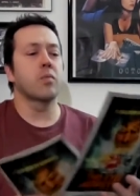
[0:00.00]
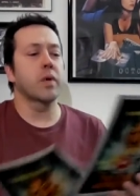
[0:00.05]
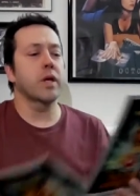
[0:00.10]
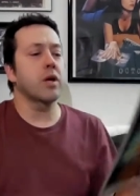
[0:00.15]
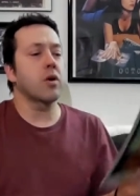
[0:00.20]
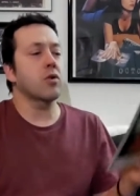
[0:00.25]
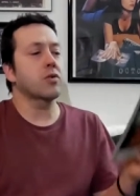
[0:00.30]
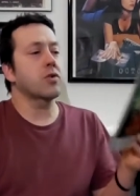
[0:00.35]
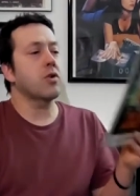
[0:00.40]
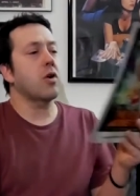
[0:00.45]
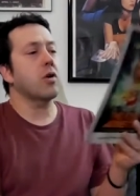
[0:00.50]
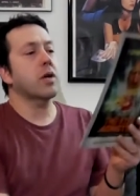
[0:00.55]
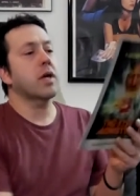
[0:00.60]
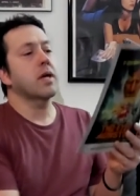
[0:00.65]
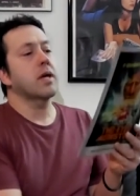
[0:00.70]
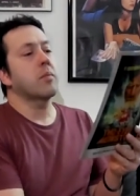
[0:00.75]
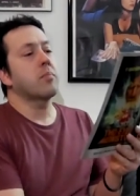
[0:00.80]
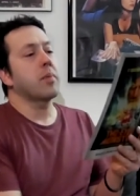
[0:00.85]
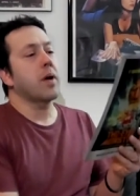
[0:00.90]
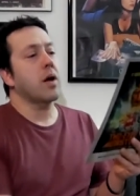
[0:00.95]
We are
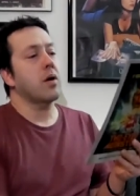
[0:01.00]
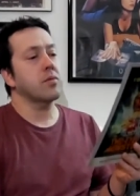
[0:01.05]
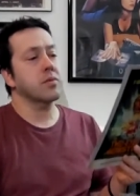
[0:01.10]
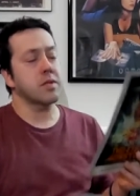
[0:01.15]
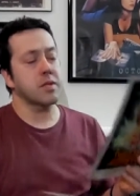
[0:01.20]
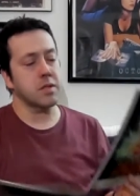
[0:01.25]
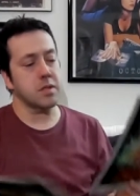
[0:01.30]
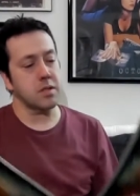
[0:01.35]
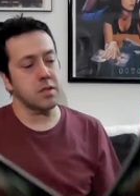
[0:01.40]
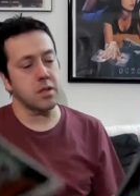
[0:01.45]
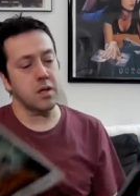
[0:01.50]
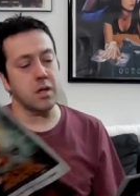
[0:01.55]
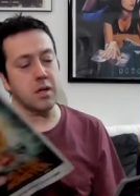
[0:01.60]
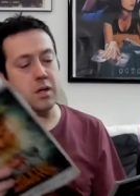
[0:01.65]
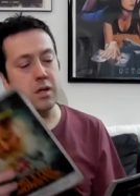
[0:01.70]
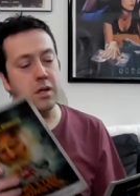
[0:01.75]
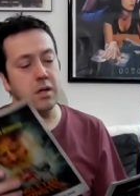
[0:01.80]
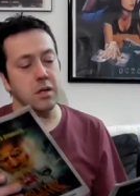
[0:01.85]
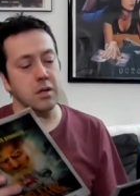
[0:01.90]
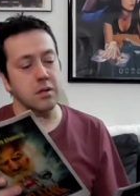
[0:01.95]
talking about,
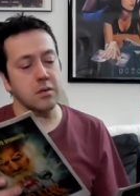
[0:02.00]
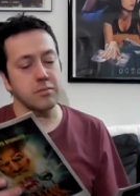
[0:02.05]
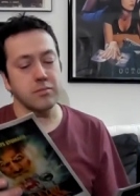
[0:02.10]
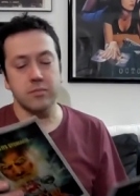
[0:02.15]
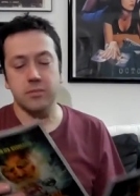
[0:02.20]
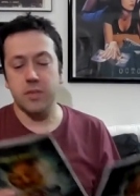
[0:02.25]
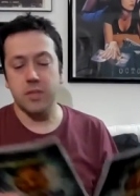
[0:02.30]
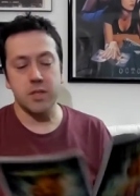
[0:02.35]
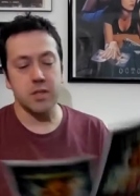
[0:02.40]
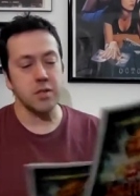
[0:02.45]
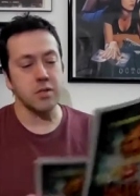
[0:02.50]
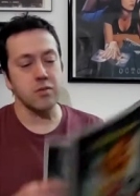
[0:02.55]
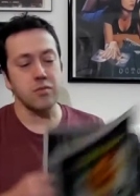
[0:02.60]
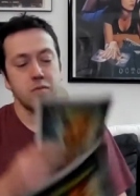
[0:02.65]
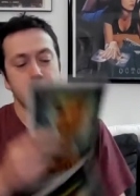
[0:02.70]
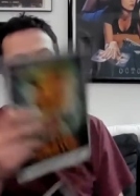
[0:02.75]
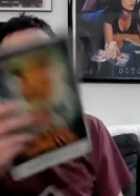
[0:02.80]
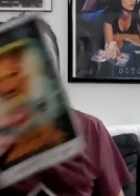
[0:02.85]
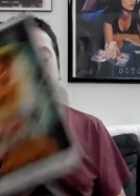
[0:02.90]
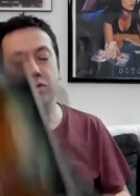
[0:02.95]
where
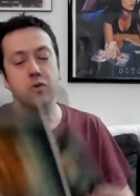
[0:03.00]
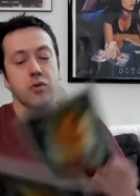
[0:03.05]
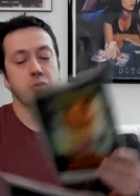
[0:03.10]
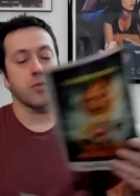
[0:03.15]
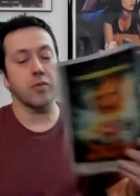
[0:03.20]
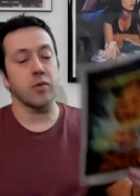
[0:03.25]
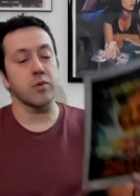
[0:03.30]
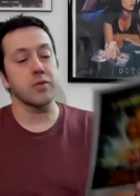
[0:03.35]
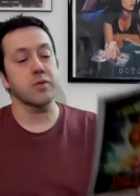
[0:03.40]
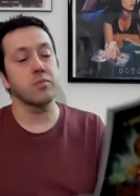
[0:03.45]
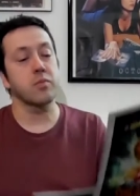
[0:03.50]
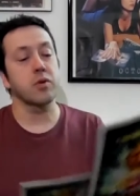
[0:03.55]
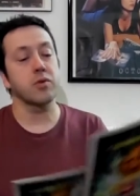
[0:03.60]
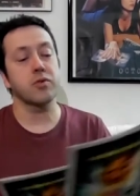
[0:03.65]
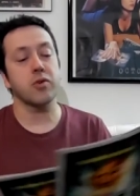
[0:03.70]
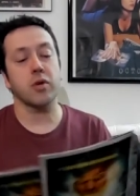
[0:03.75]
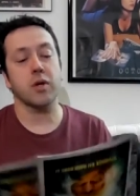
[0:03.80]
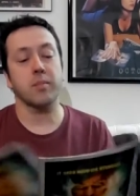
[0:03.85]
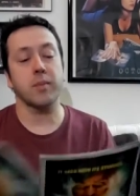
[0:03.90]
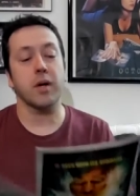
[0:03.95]
do we go first? We are
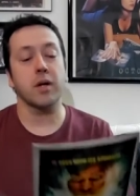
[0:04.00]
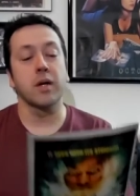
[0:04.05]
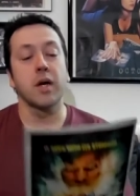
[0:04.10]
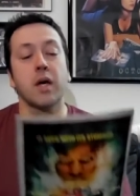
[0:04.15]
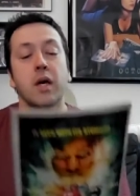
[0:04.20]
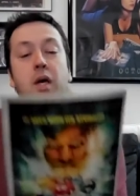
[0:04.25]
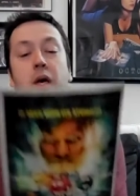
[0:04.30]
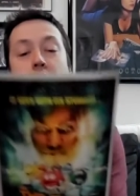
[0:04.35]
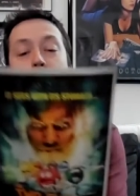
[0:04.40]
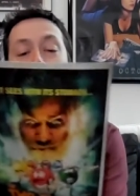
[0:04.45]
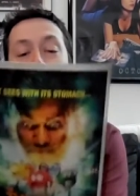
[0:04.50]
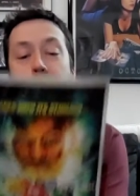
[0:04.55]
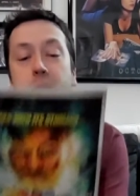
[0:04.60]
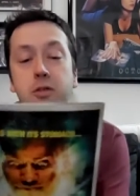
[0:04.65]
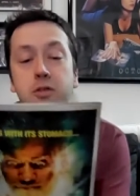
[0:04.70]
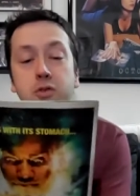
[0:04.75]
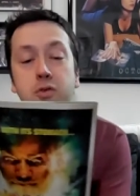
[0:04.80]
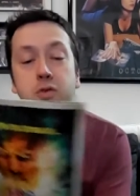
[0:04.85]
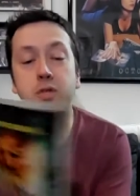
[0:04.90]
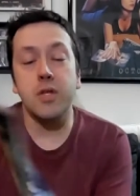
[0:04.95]
talking about
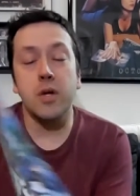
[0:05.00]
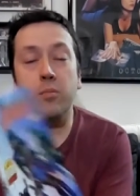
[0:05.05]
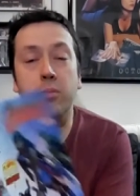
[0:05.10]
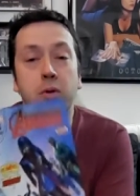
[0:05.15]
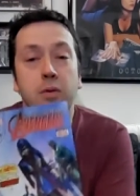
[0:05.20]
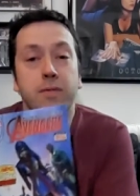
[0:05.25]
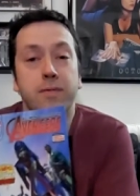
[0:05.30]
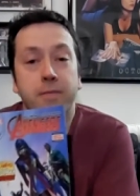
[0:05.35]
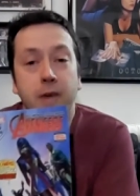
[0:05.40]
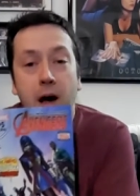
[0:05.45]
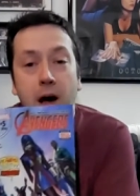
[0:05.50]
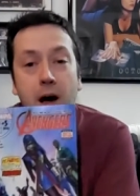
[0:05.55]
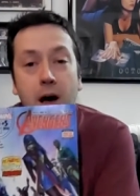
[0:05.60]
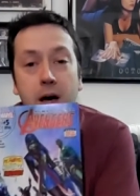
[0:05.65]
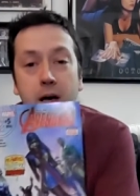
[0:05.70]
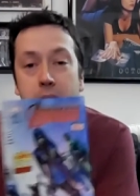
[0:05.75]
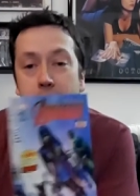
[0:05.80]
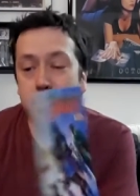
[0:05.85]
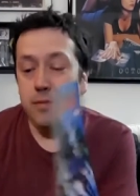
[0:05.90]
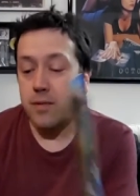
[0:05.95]
Avengers number
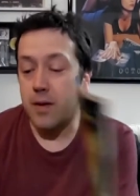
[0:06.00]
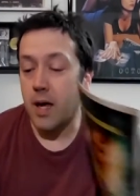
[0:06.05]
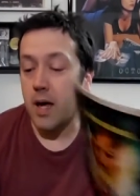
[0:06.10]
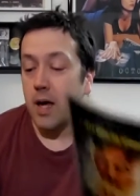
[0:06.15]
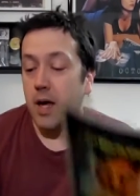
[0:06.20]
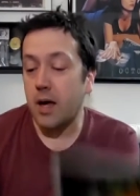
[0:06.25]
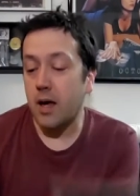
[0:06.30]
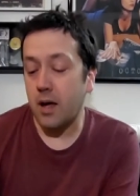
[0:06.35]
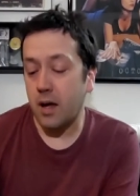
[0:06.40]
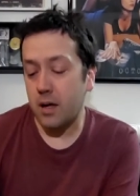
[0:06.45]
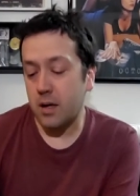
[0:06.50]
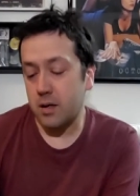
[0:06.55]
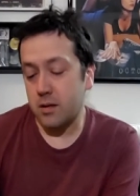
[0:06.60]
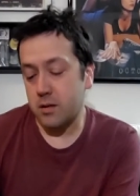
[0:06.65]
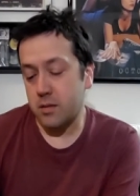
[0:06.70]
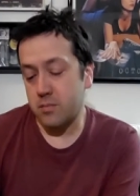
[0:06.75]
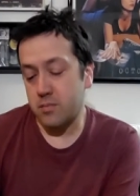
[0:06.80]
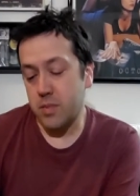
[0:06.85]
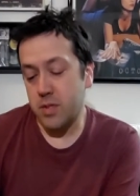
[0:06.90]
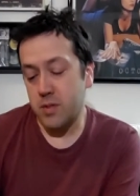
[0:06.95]
5
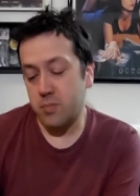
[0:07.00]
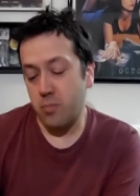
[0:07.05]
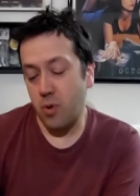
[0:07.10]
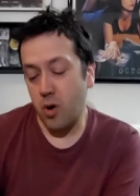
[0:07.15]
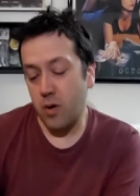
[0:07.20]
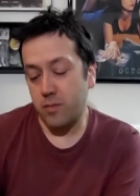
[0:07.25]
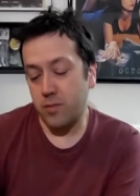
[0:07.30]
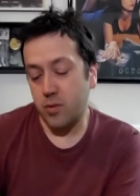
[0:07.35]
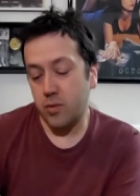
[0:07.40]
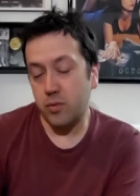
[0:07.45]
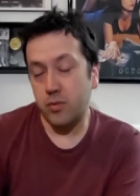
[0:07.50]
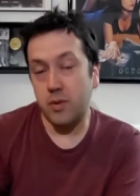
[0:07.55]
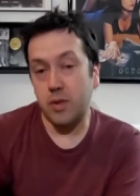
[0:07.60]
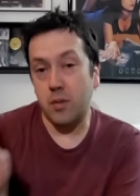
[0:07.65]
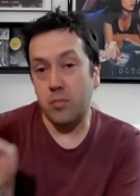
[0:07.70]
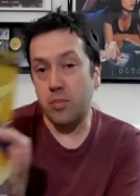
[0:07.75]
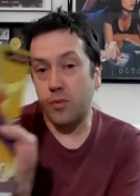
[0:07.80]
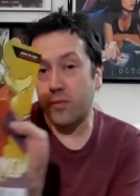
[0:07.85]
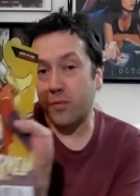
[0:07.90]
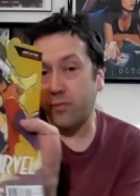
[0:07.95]
and Ms. Marvel
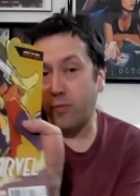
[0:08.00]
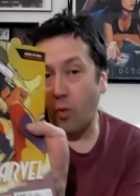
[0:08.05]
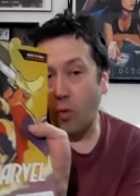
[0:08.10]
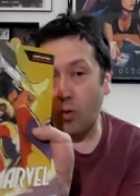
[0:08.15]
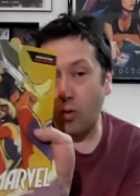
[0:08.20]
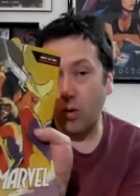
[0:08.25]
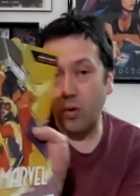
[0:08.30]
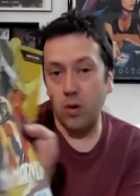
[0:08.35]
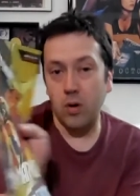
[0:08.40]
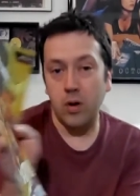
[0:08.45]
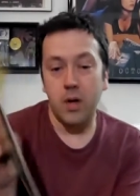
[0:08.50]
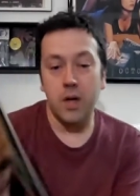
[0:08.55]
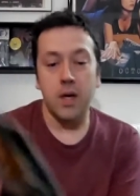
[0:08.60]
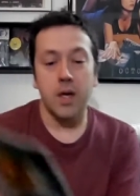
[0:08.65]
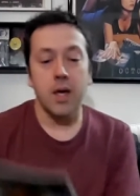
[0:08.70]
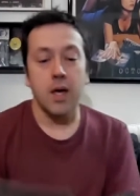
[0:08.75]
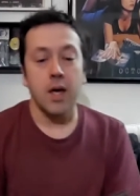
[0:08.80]
number 4.